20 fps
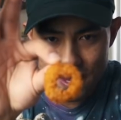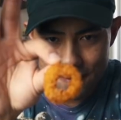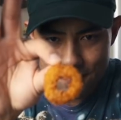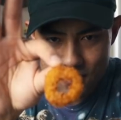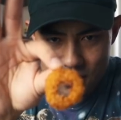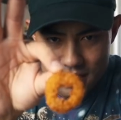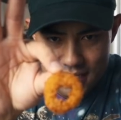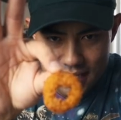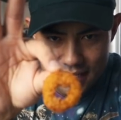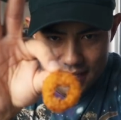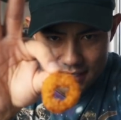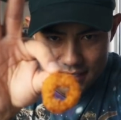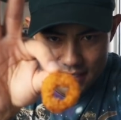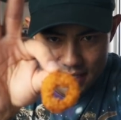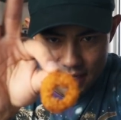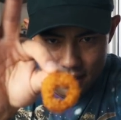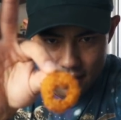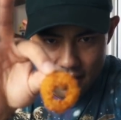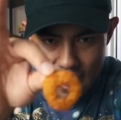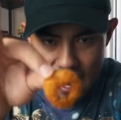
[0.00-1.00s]
If you see this
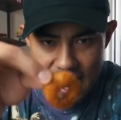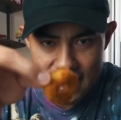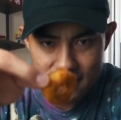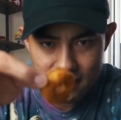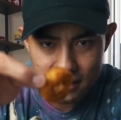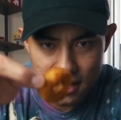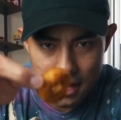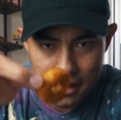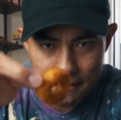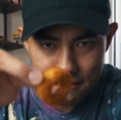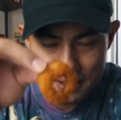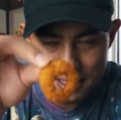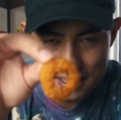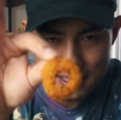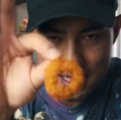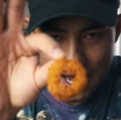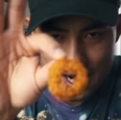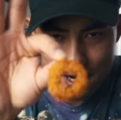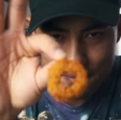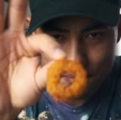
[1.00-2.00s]
here, I love
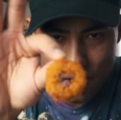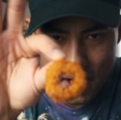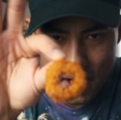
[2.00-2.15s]
this kind of